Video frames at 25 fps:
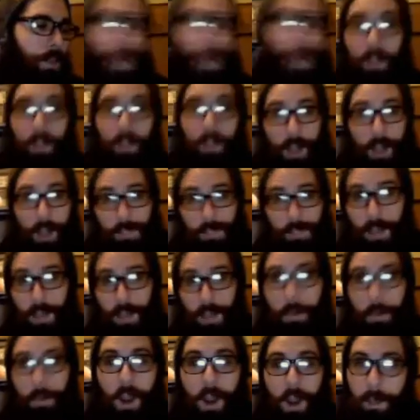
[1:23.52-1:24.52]
I lost my
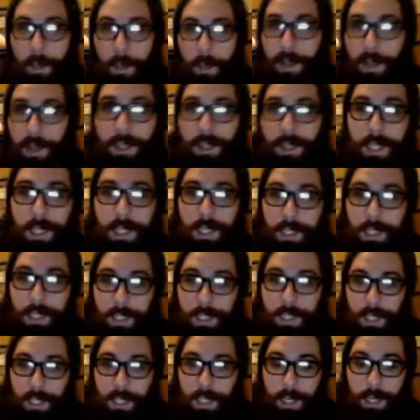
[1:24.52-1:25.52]
apartment.
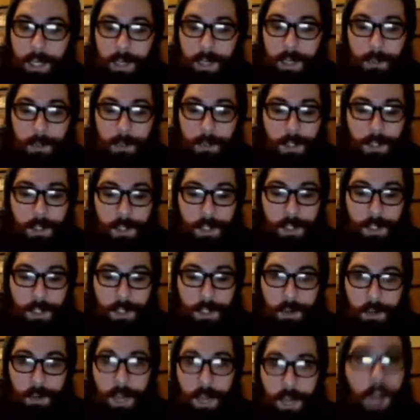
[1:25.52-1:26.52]
It was
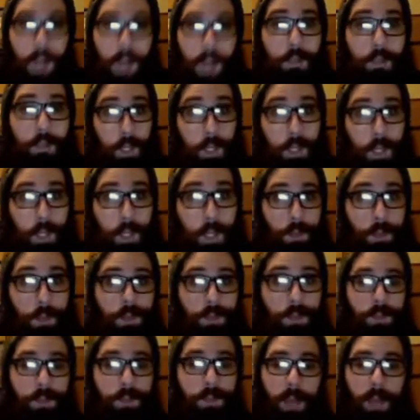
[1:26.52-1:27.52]
out of the blue,
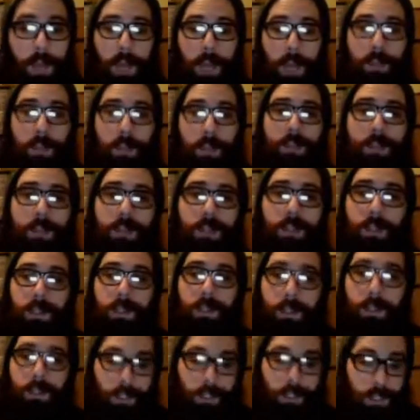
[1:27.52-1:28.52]
happened, and
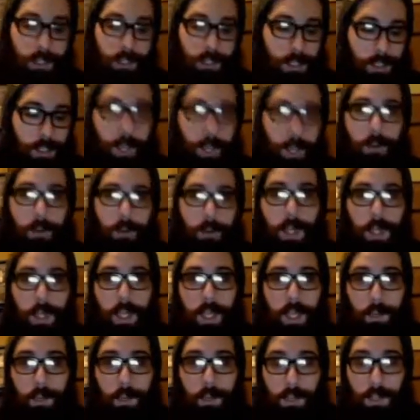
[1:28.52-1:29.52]
it
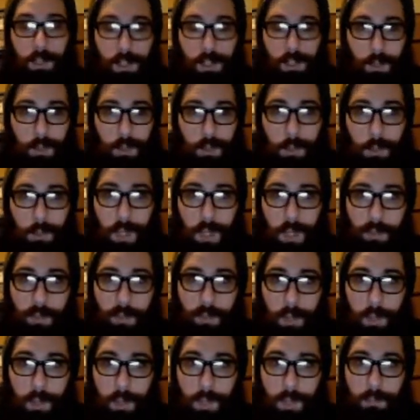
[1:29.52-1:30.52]
really screwed me over
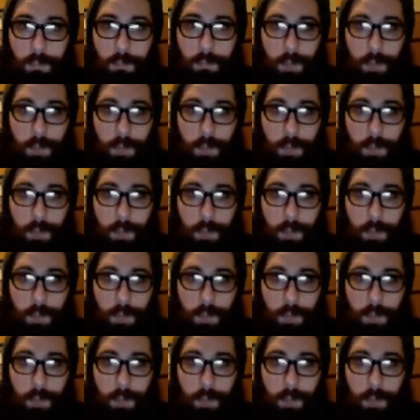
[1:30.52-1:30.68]
pretty